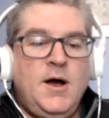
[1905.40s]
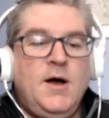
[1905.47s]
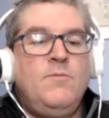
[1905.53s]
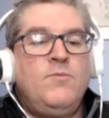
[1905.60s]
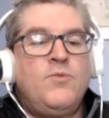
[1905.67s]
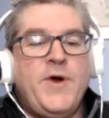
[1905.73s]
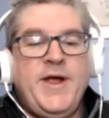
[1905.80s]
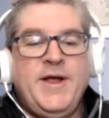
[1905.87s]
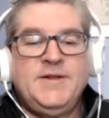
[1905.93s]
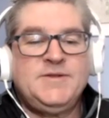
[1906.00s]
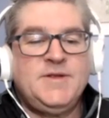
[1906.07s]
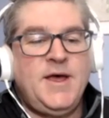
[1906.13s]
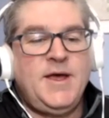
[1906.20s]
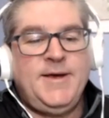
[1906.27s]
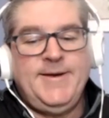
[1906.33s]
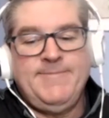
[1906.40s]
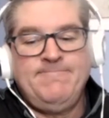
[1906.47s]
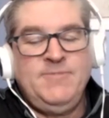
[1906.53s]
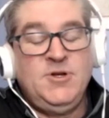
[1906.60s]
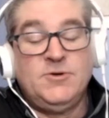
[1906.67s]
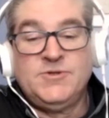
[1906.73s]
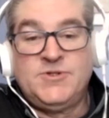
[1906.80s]
brands like
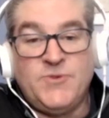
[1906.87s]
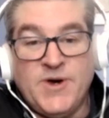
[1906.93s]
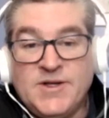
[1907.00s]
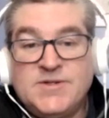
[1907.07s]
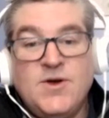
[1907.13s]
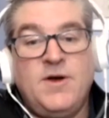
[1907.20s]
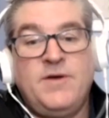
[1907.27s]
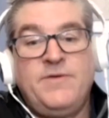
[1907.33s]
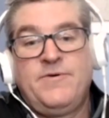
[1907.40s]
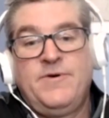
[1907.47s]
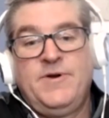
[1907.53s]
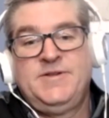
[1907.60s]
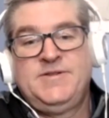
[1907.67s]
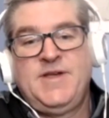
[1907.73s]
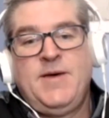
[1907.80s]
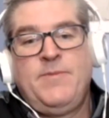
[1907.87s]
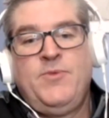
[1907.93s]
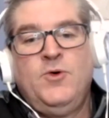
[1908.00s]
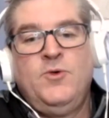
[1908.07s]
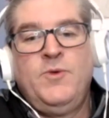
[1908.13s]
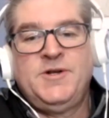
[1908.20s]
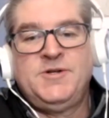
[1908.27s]
Zrixon, for an
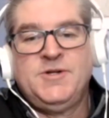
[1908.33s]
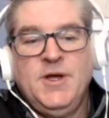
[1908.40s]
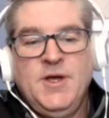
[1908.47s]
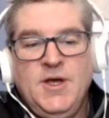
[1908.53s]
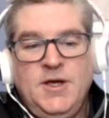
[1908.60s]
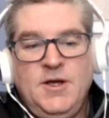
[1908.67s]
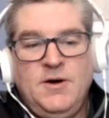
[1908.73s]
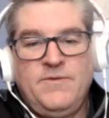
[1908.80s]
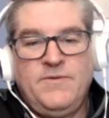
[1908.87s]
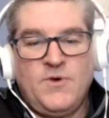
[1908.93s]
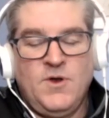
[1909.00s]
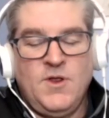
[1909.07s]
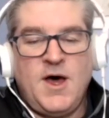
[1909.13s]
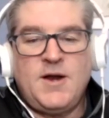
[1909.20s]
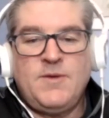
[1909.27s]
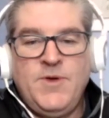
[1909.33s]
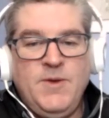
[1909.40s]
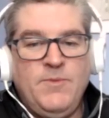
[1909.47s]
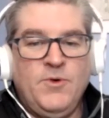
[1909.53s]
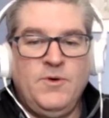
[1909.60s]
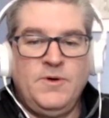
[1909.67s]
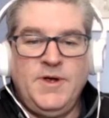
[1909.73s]
example, which for a lot of
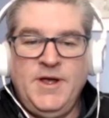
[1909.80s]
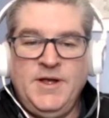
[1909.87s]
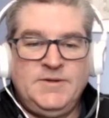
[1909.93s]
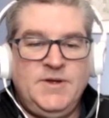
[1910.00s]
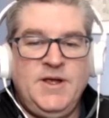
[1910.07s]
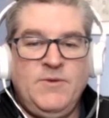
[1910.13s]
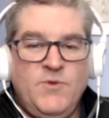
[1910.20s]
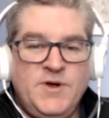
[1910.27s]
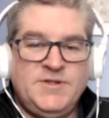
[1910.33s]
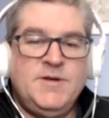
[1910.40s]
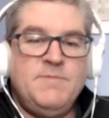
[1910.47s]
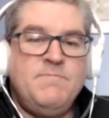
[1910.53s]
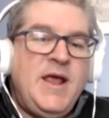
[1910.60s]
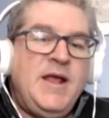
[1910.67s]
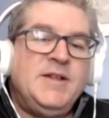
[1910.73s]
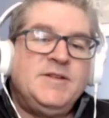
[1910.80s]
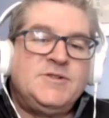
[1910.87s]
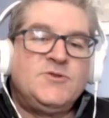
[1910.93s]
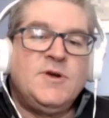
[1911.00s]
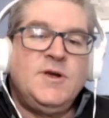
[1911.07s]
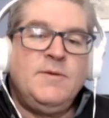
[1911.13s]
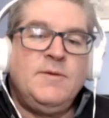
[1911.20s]
people it wasn't a
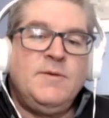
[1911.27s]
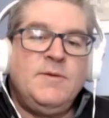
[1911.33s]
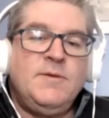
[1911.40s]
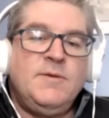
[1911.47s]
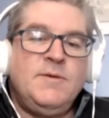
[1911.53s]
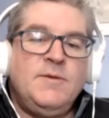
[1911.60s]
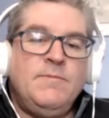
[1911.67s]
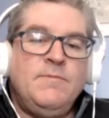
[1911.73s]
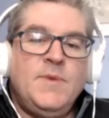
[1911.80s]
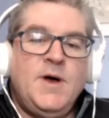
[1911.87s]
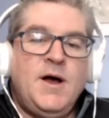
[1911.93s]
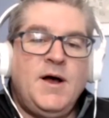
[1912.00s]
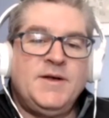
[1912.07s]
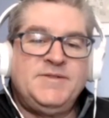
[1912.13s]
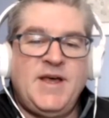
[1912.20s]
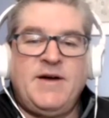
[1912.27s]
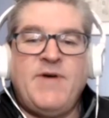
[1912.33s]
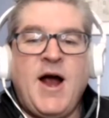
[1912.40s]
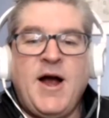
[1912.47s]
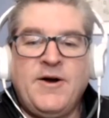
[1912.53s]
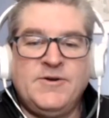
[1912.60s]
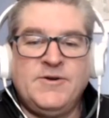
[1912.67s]
mainstream set of
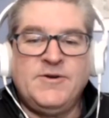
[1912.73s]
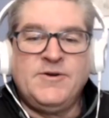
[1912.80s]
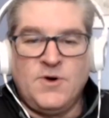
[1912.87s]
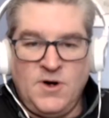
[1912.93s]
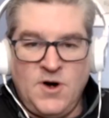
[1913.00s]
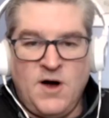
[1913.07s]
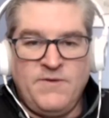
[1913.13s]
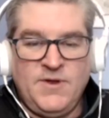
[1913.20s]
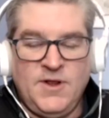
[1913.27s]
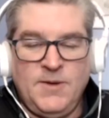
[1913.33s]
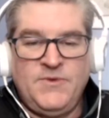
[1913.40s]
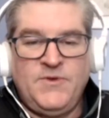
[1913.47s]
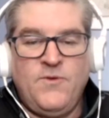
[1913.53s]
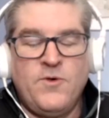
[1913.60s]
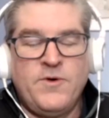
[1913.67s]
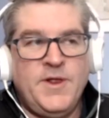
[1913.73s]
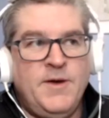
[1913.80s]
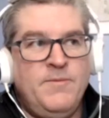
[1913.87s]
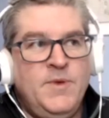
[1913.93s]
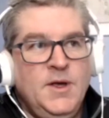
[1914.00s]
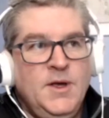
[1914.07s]
irons or golf clubs for them.